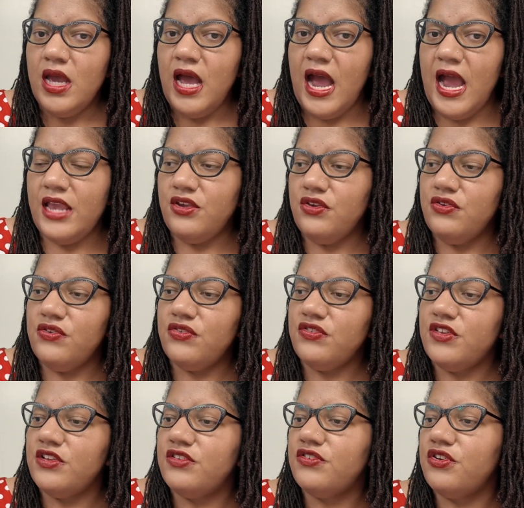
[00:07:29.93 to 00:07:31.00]
I use
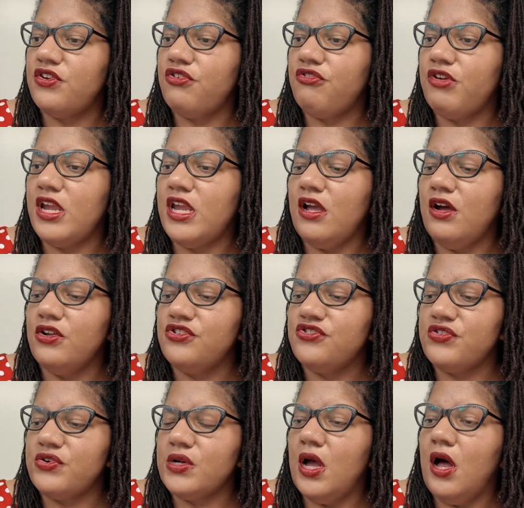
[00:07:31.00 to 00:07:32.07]
this Degree
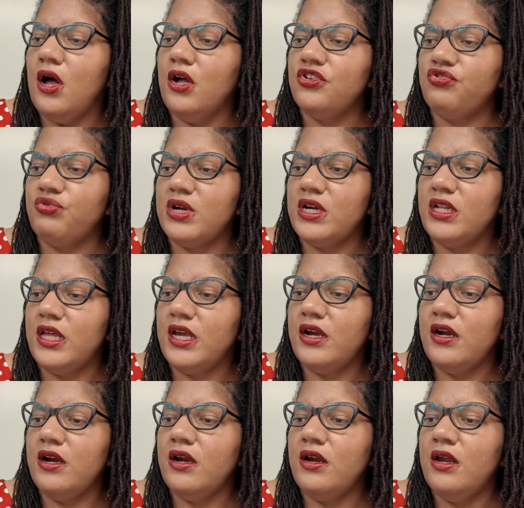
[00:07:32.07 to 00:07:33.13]
ultra
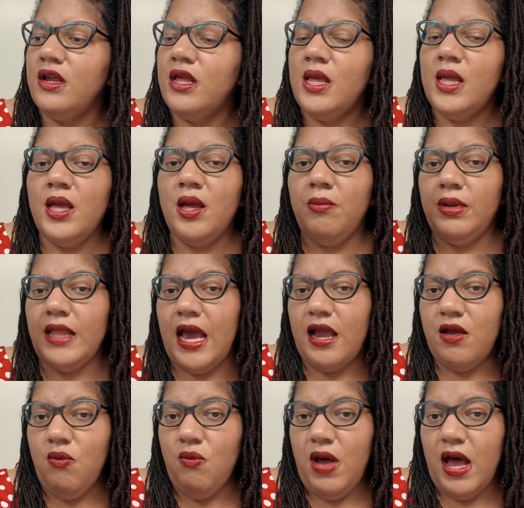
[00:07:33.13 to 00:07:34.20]
clear
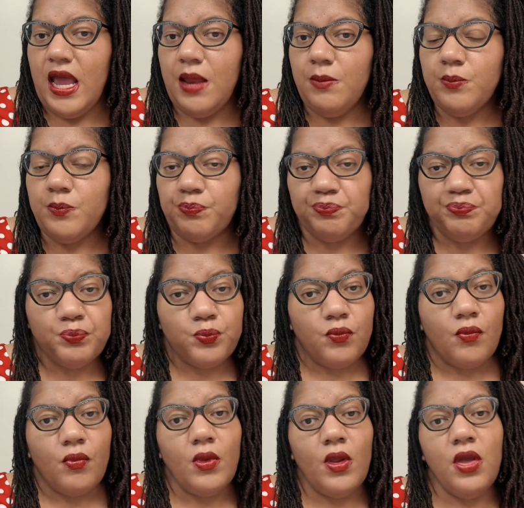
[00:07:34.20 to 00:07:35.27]
black and white.
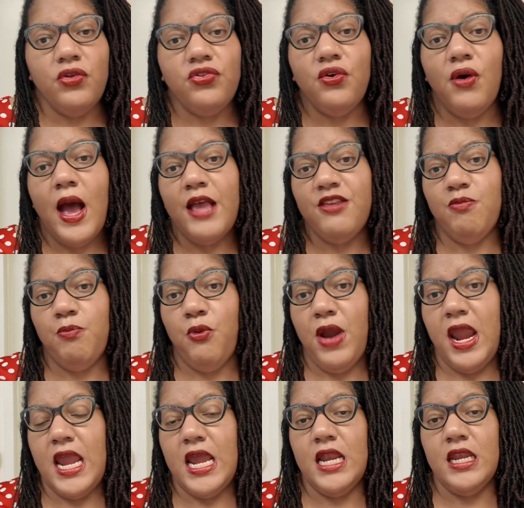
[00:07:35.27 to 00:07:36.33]
So I
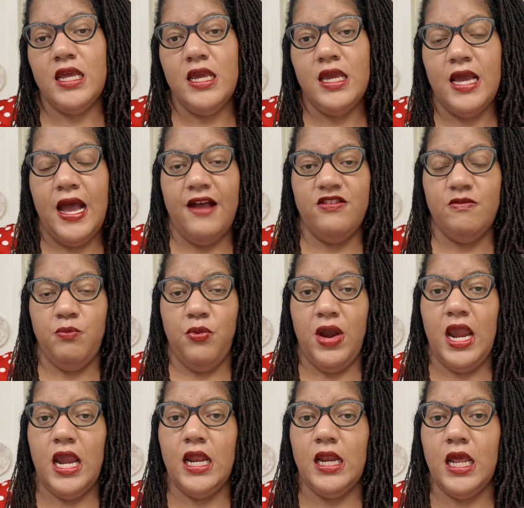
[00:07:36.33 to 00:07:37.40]
spray
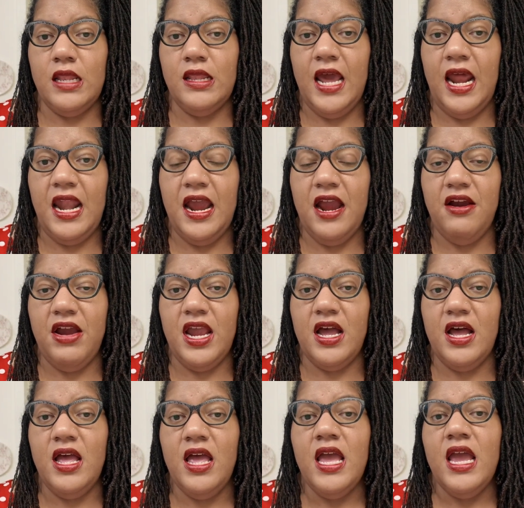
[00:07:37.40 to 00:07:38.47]
it in that
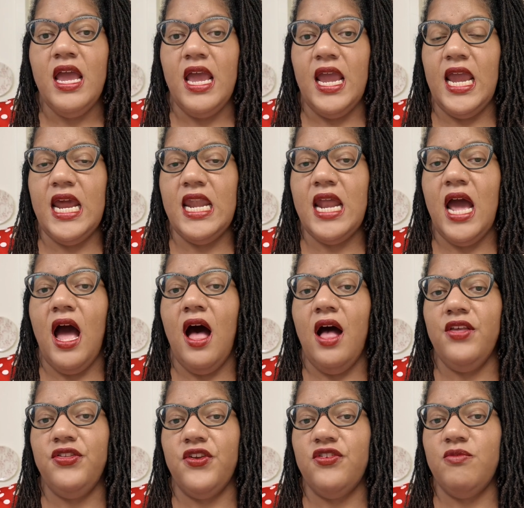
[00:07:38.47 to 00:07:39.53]
area, and I
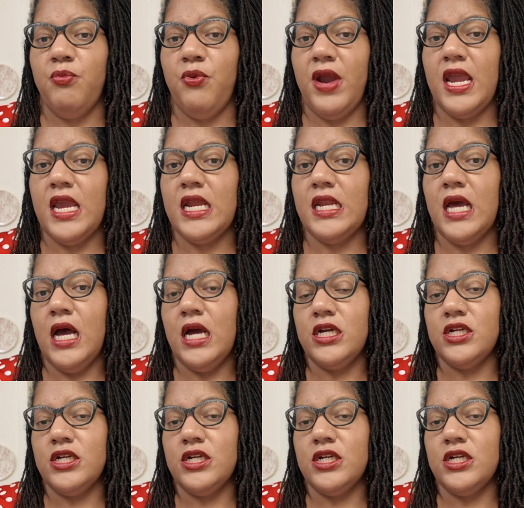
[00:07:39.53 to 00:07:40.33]
also spray it